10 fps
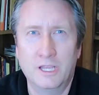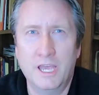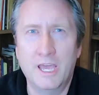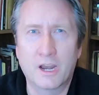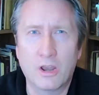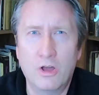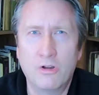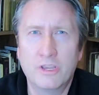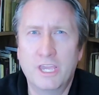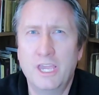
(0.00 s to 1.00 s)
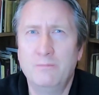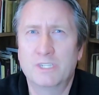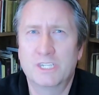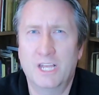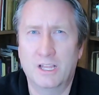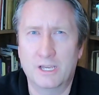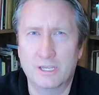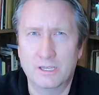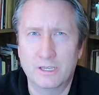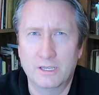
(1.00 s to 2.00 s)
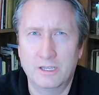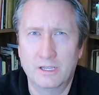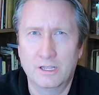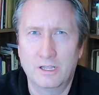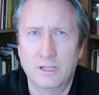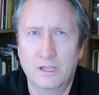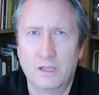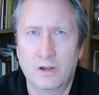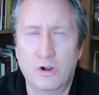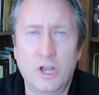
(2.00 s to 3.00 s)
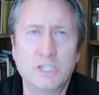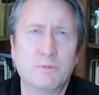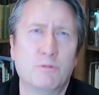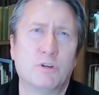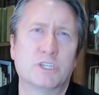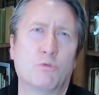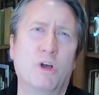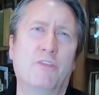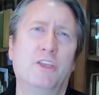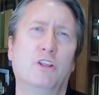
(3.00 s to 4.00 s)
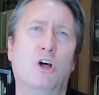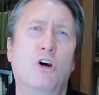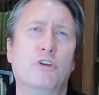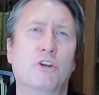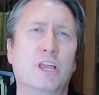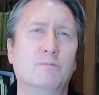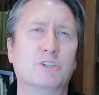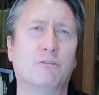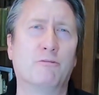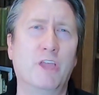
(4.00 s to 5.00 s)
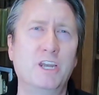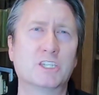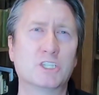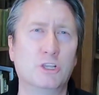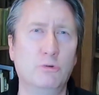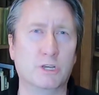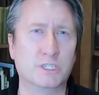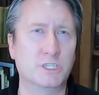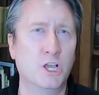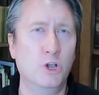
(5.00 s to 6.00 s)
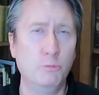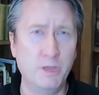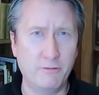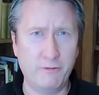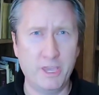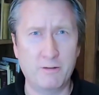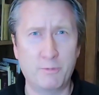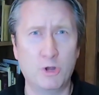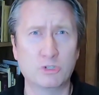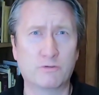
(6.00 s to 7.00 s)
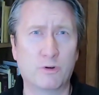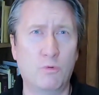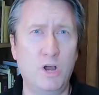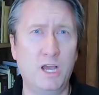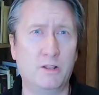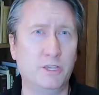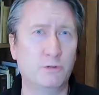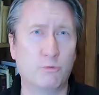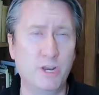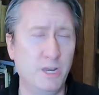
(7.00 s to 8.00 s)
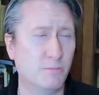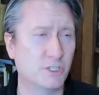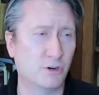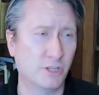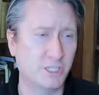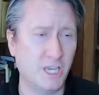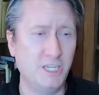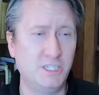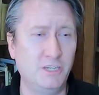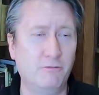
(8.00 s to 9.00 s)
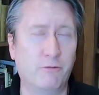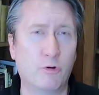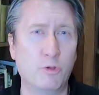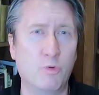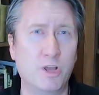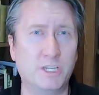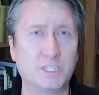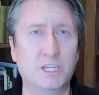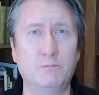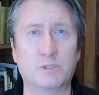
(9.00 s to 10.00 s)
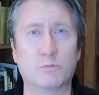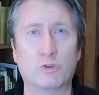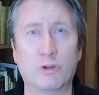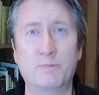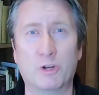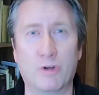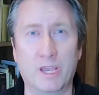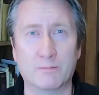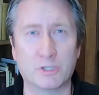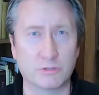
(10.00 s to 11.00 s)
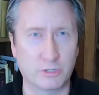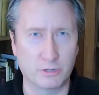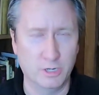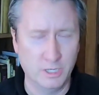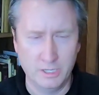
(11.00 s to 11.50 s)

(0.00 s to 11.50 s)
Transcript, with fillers: And along came Stella. Her husband was a wealthy lawyer named Sylvanus Lewis, who'd been a fan of Poe's for a while. He'd written him as early as 1841 to send him some cryptograms. Those are